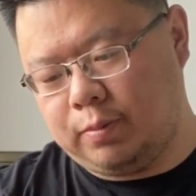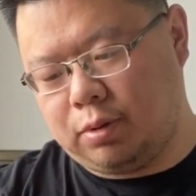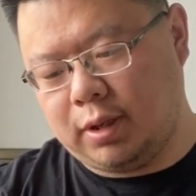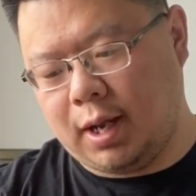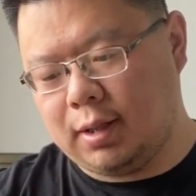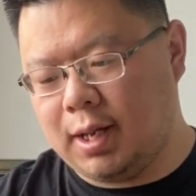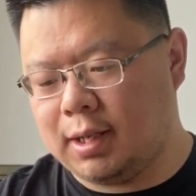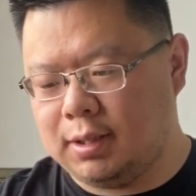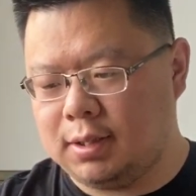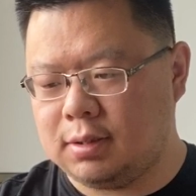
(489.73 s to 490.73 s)
Products
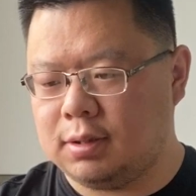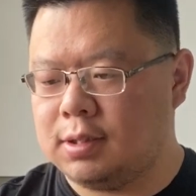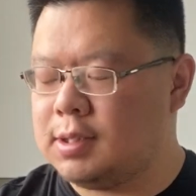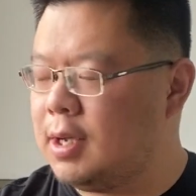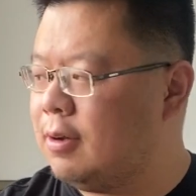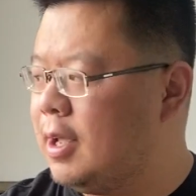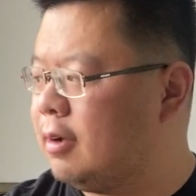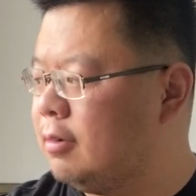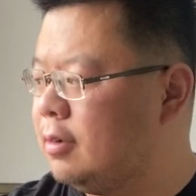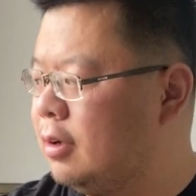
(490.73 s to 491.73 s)
like this, they sell like
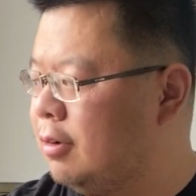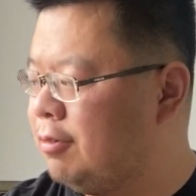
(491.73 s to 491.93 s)
$5,